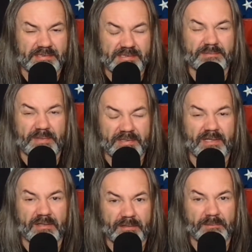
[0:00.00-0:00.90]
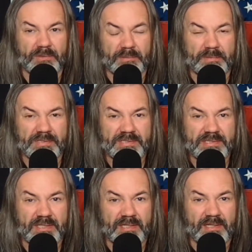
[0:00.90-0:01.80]
This has been done on
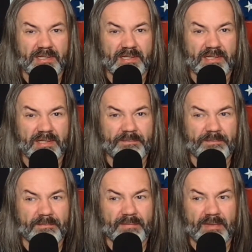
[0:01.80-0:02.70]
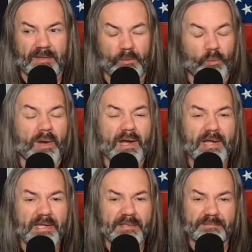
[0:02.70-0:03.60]
purpose.
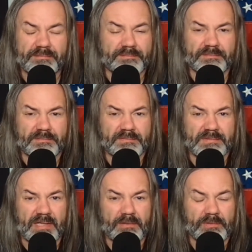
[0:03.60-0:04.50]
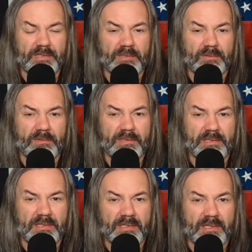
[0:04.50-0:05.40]
Why? I don't know.
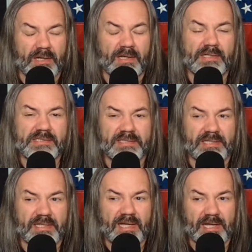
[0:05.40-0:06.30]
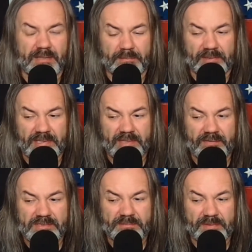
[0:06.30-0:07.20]
Honestly, I believe
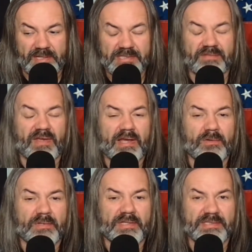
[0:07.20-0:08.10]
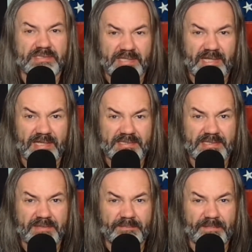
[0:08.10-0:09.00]
it's because of how in
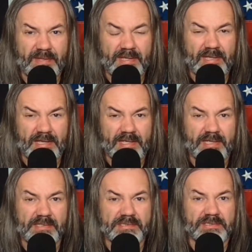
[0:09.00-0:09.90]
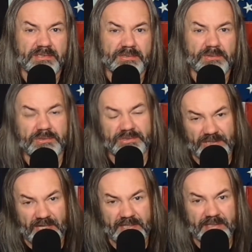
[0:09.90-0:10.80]
debt he is to
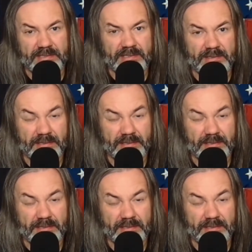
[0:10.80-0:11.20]
China.